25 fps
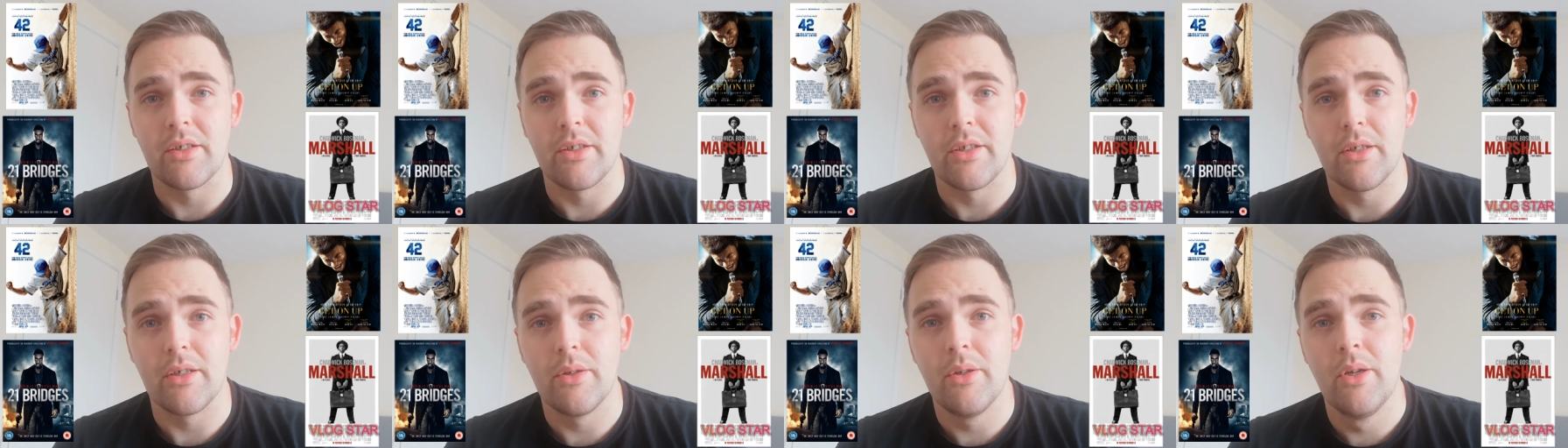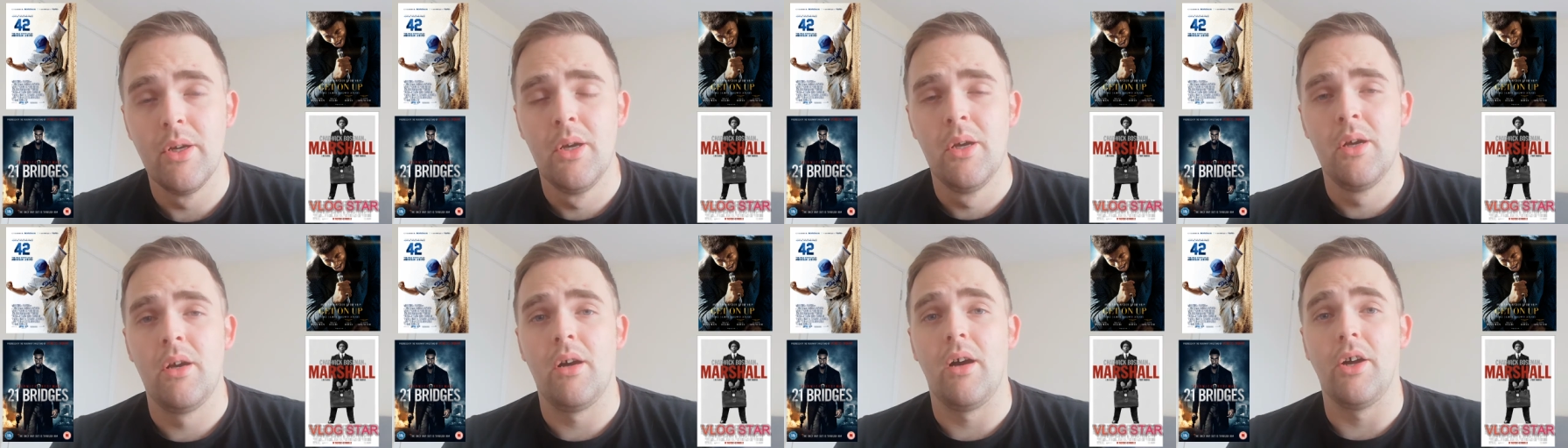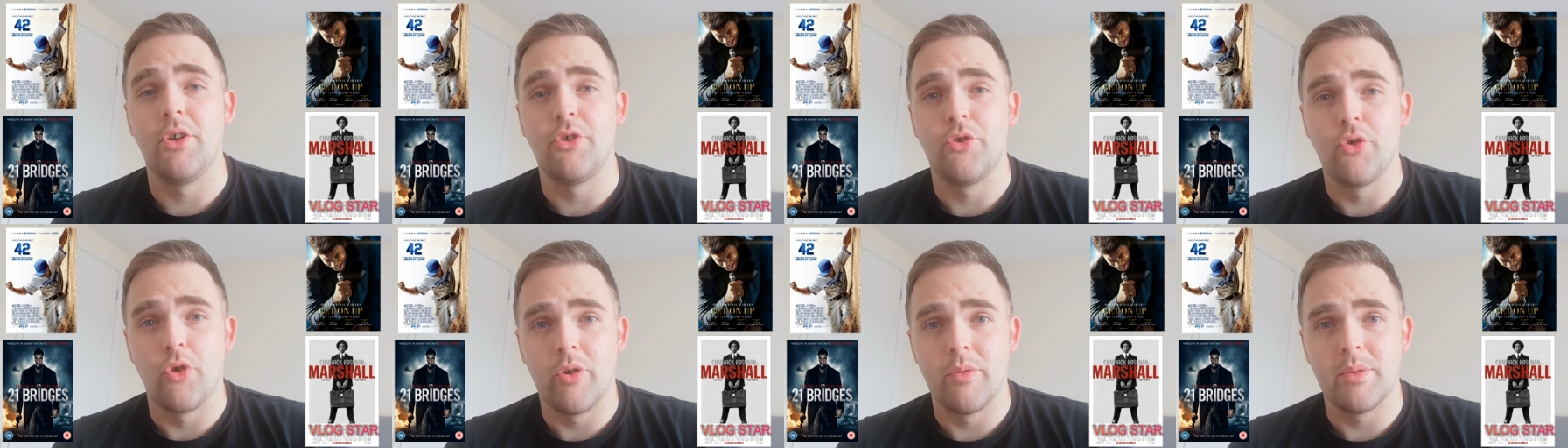I know
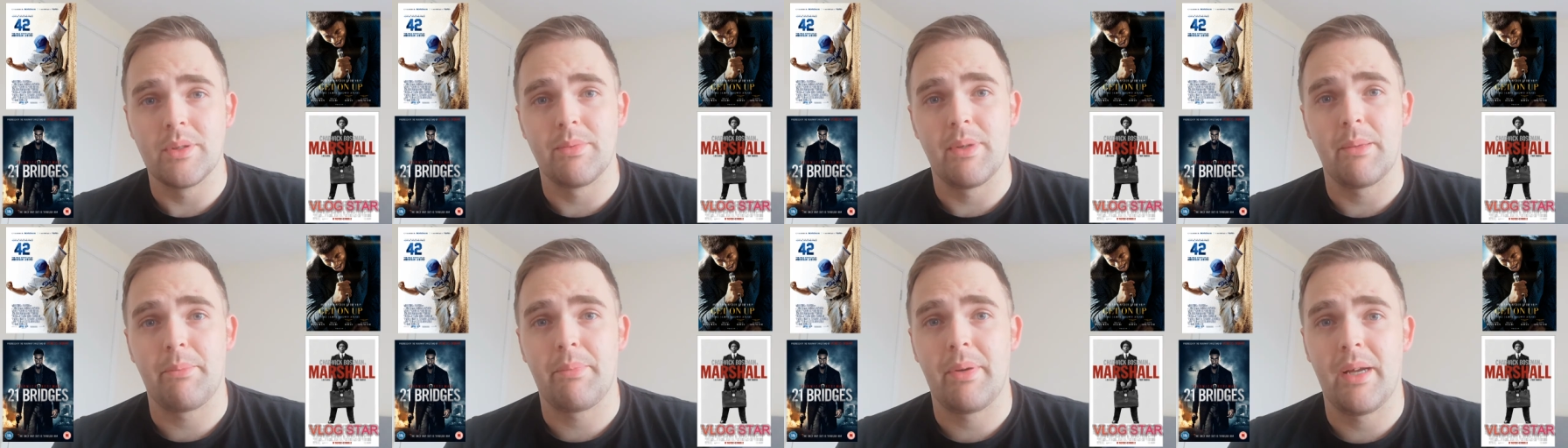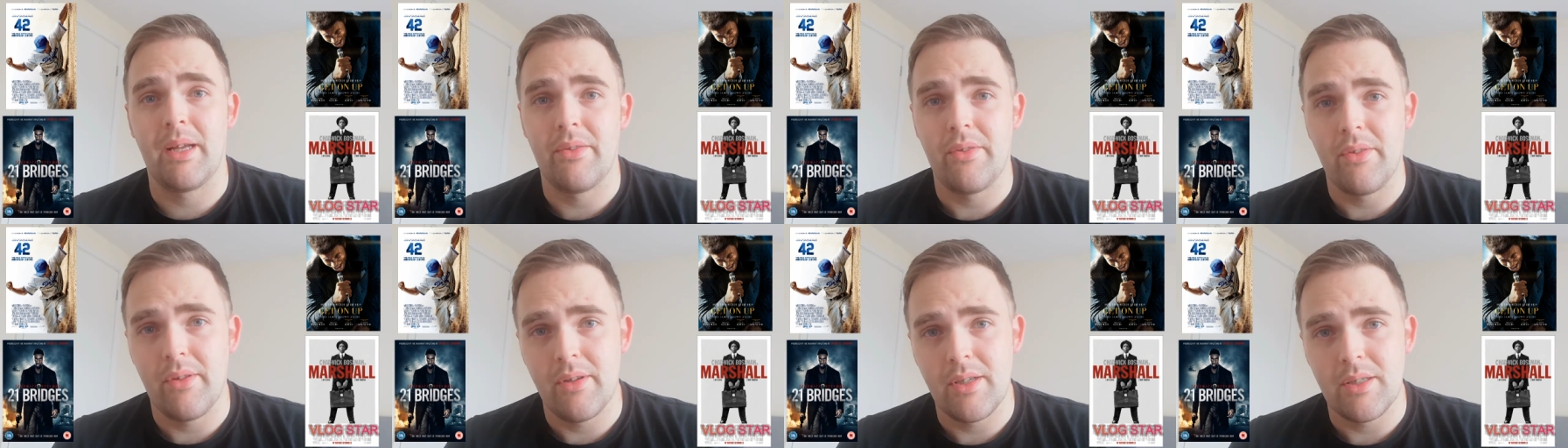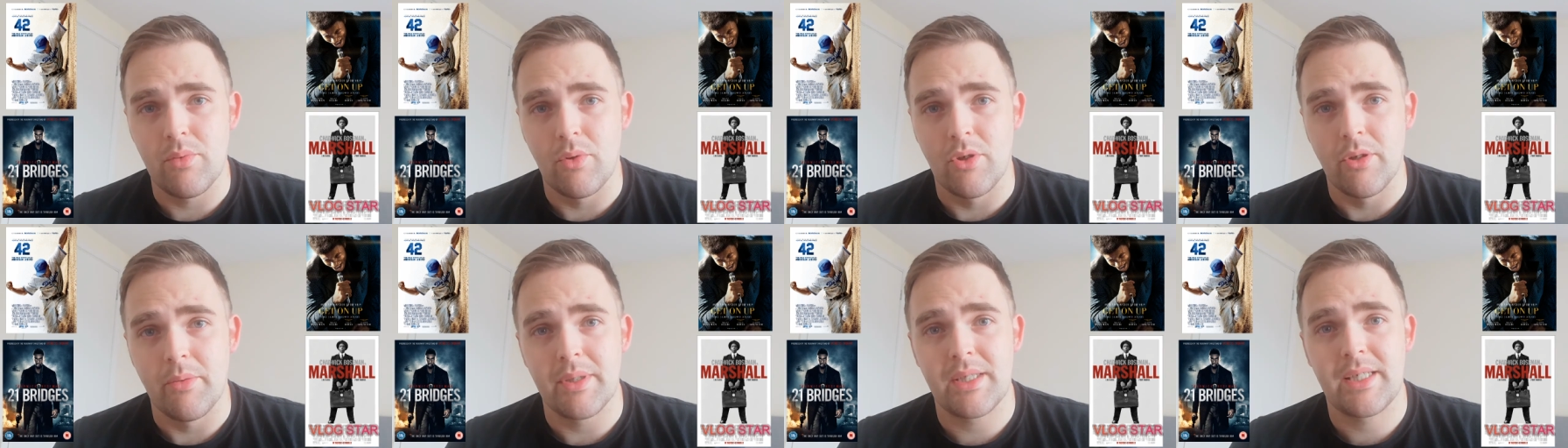I enjoy him as Black Panther.
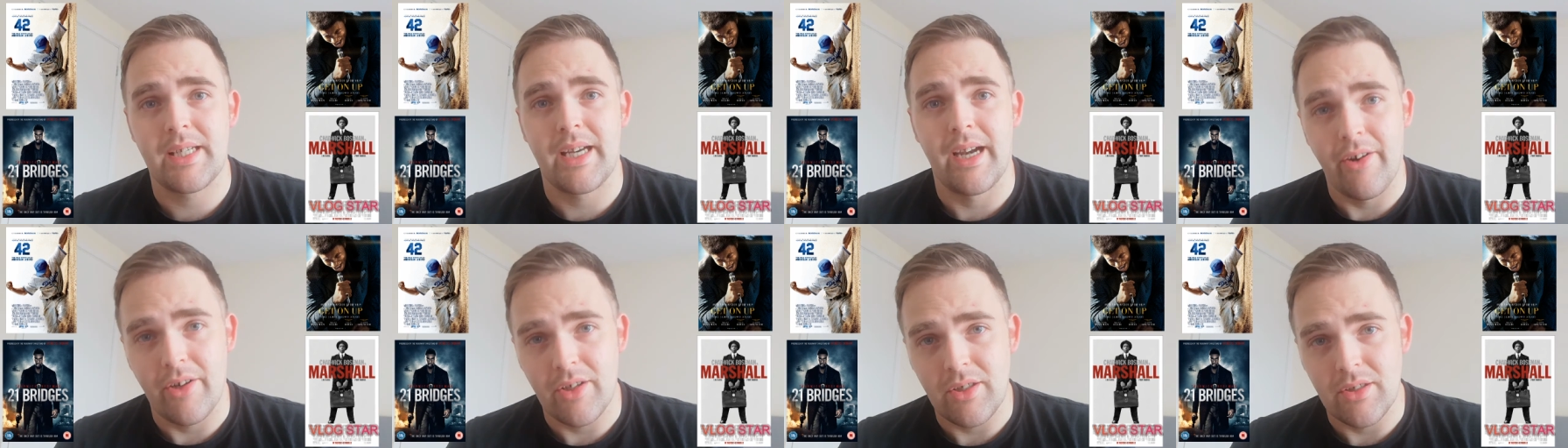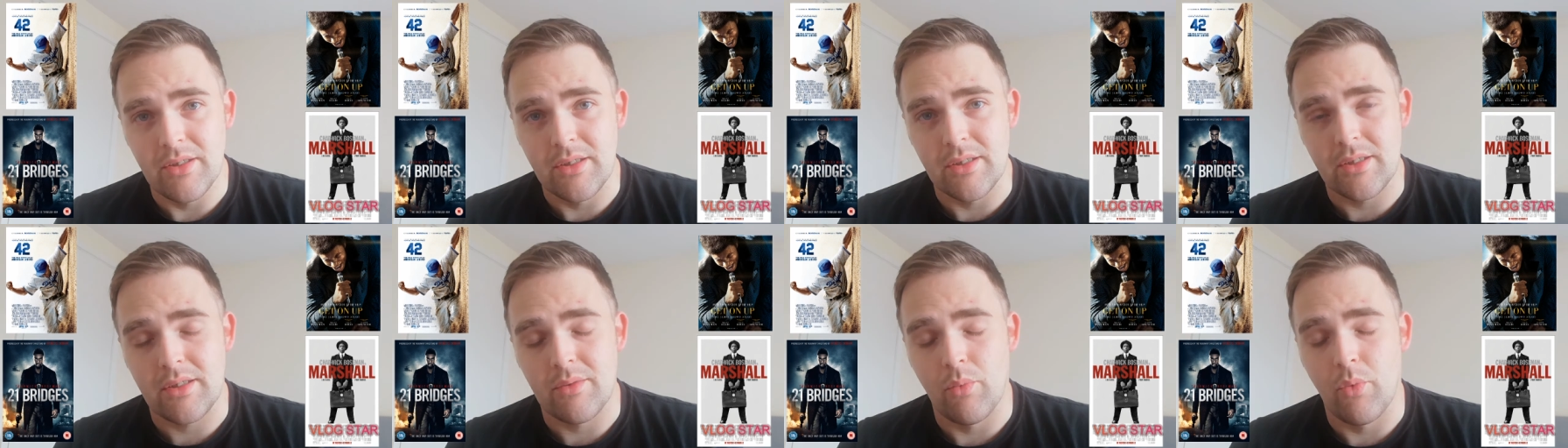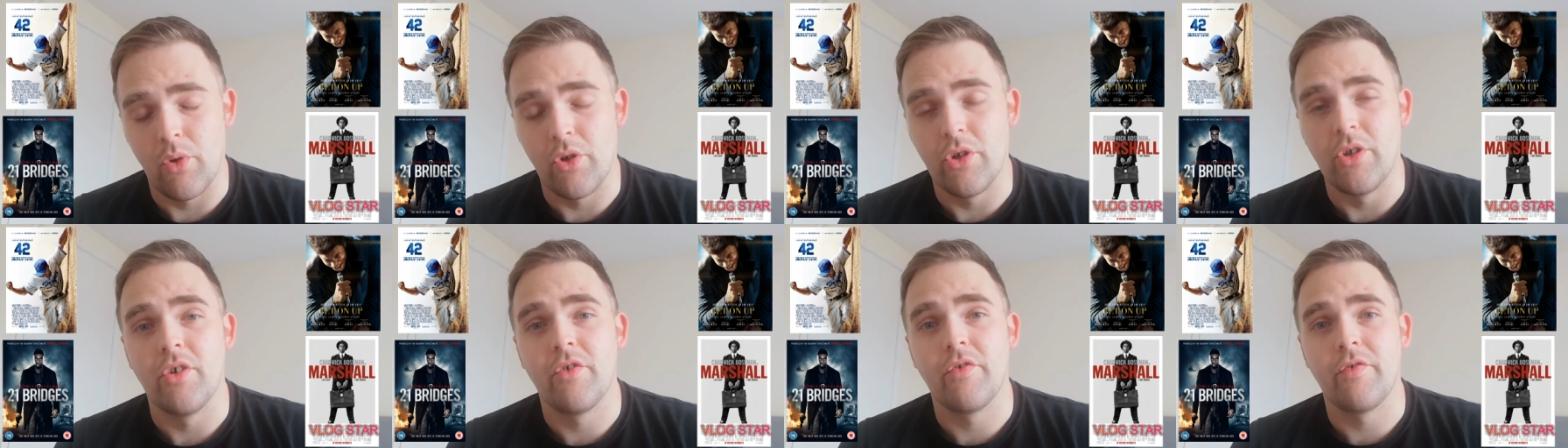He's one of the best characters,
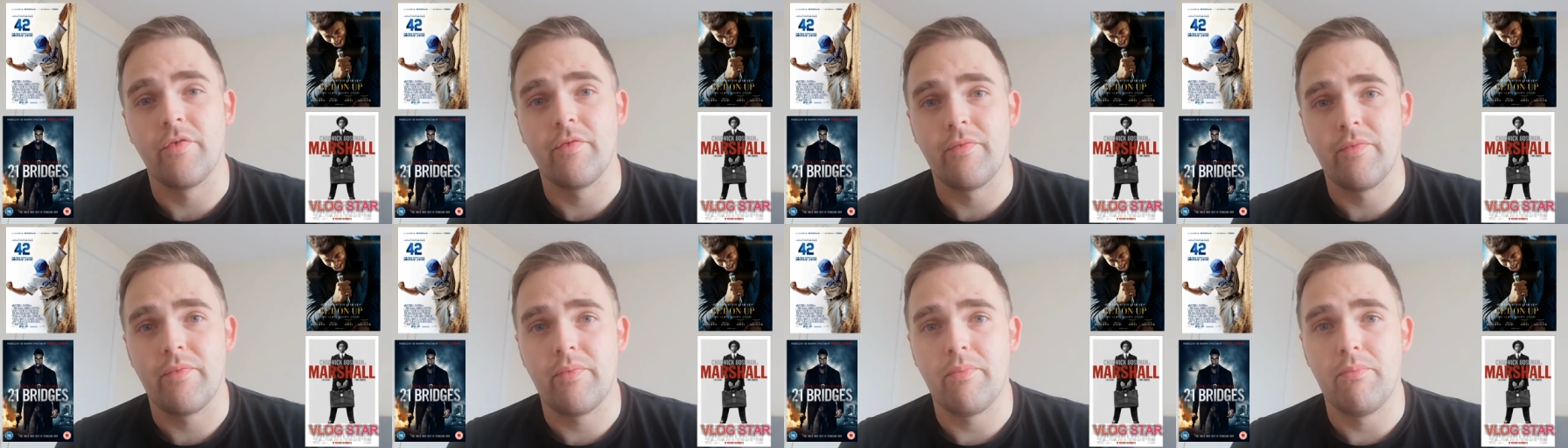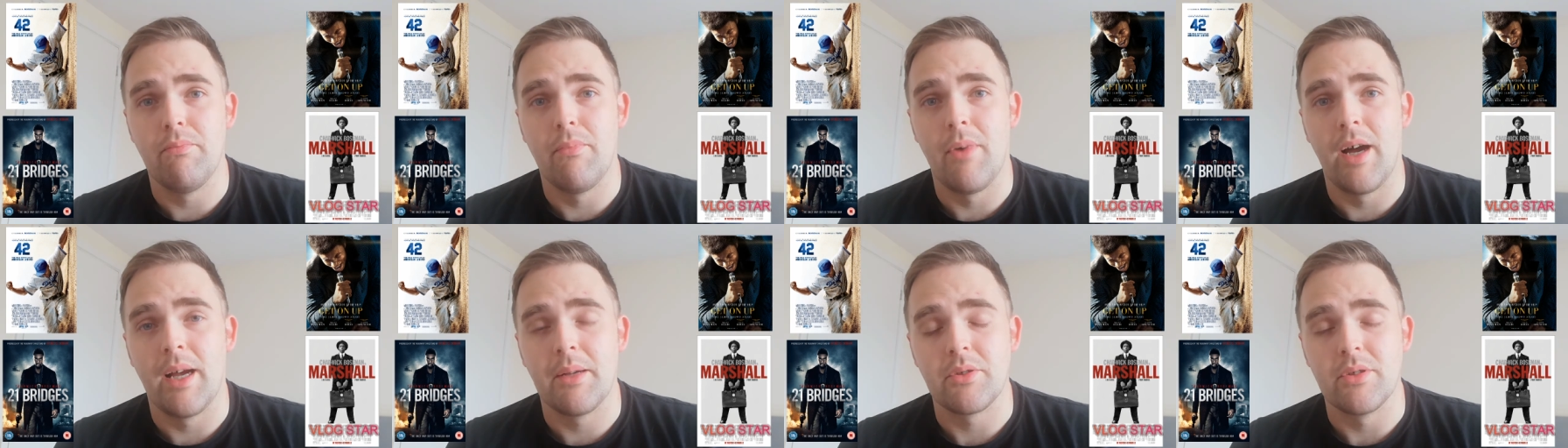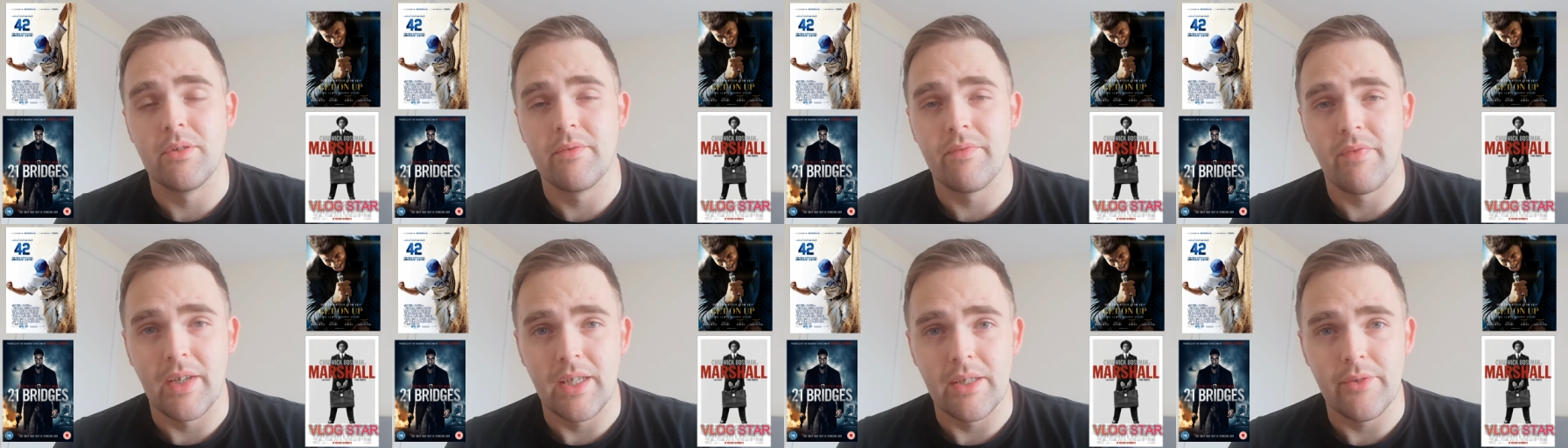one of my
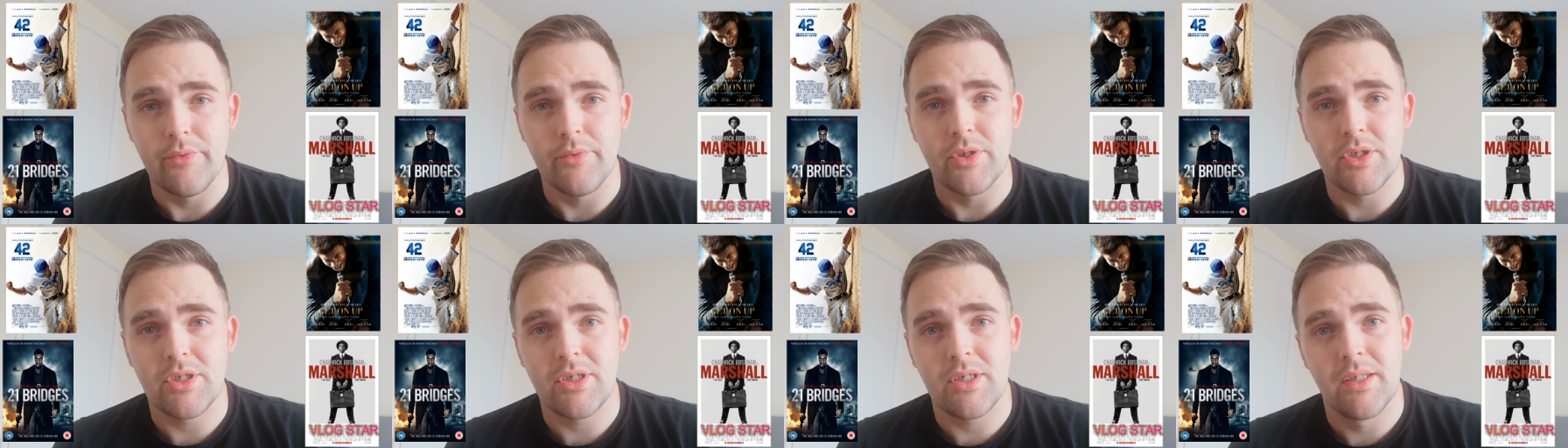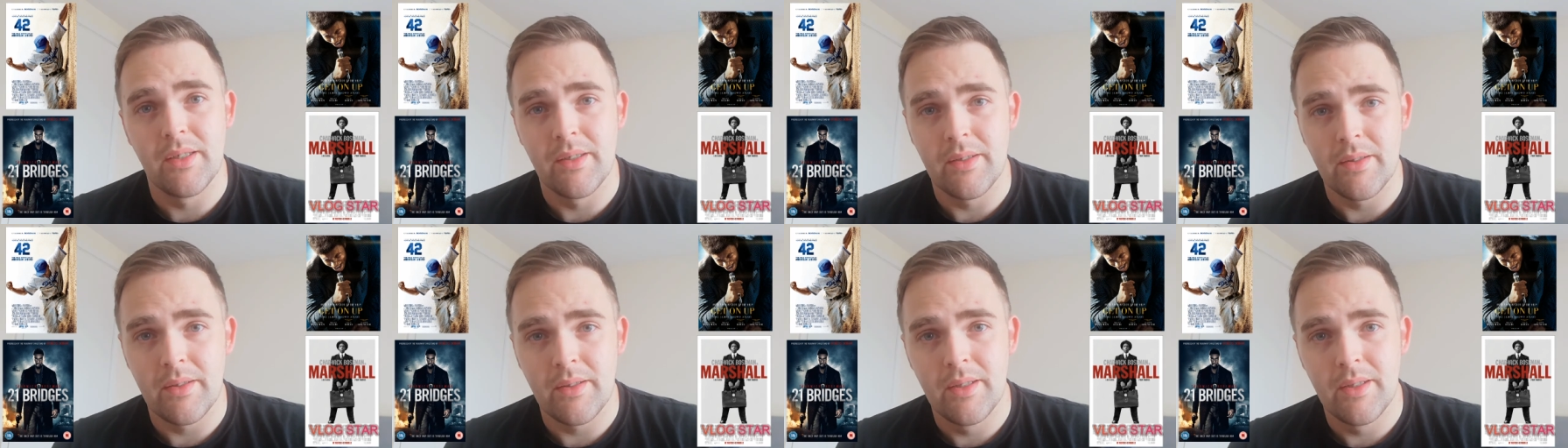absolute favourites